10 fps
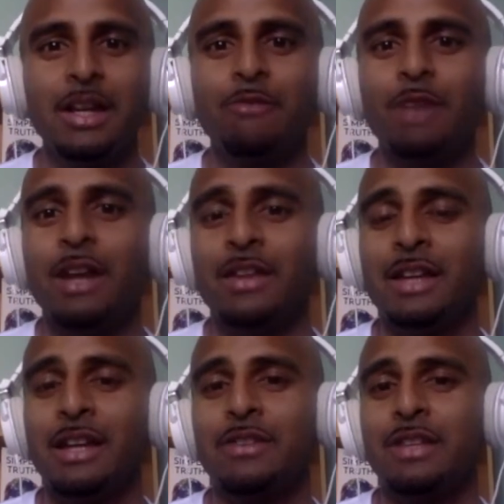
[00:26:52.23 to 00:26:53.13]
rather than
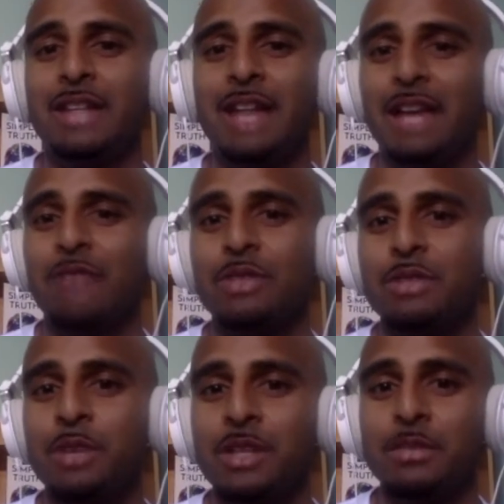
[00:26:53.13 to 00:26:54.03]
actually taking
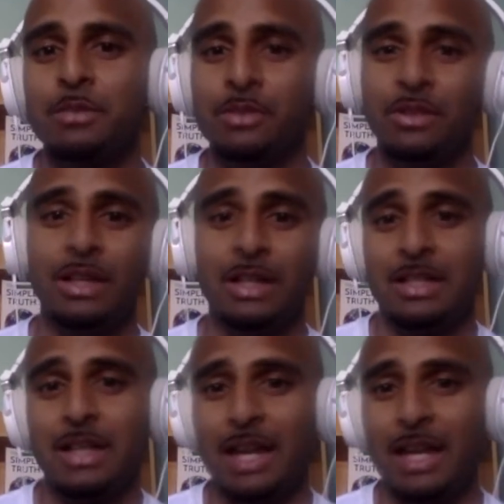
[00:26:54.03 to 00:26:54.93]
responsibility and
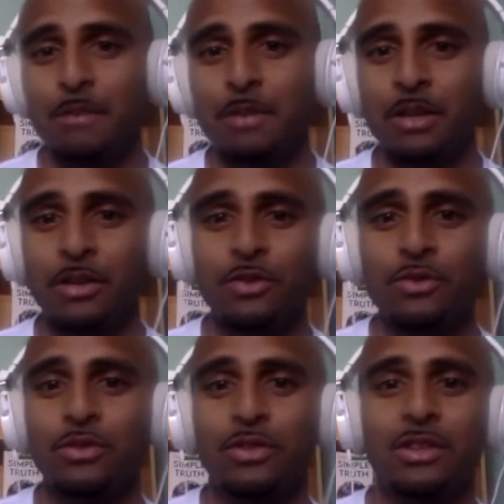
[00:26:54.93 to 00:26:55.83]
standing in my own
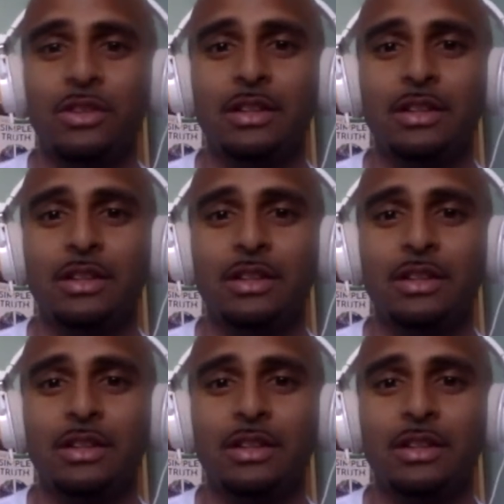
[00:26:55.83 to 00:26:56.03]
truth.